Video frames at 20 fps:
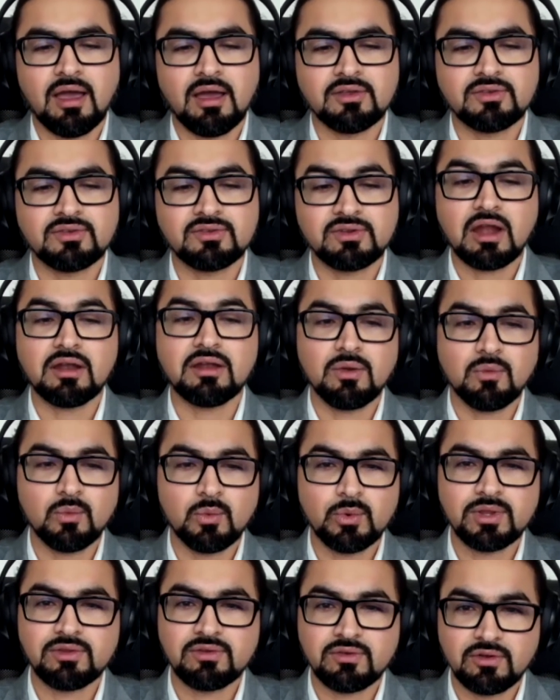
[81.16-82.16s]
starting
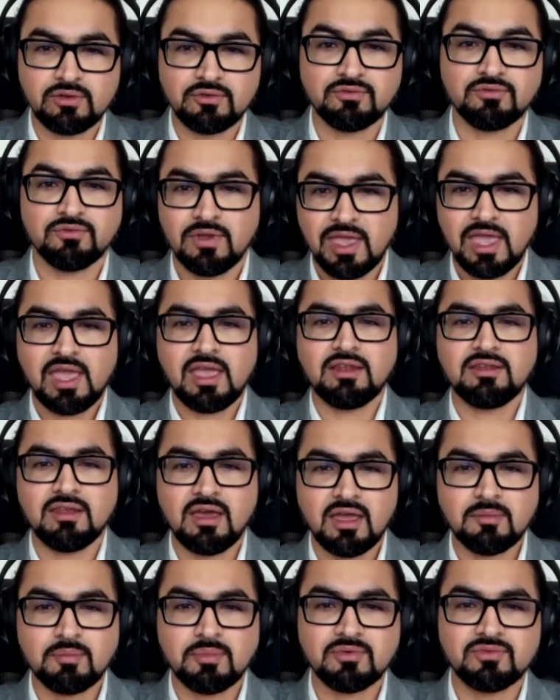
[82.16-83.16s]
with sort of a
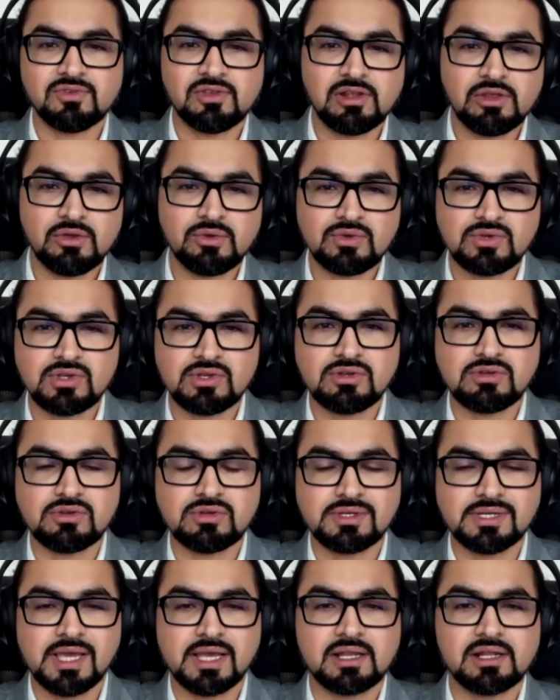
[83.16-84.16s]
type of solution to
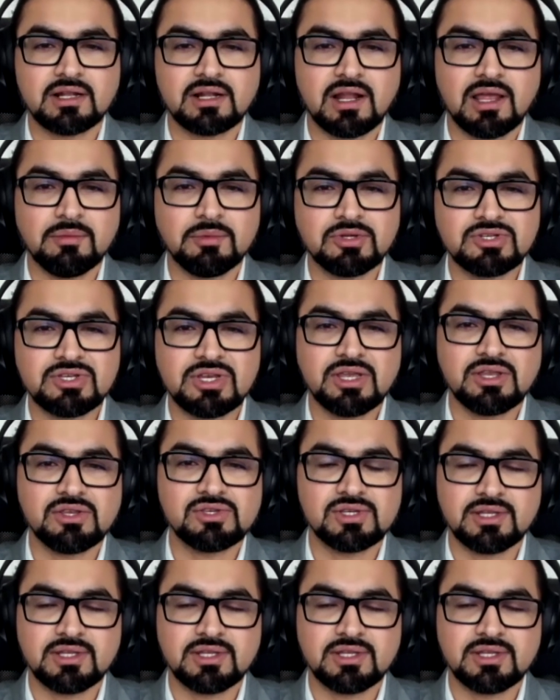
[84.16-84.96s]
tackle climate change.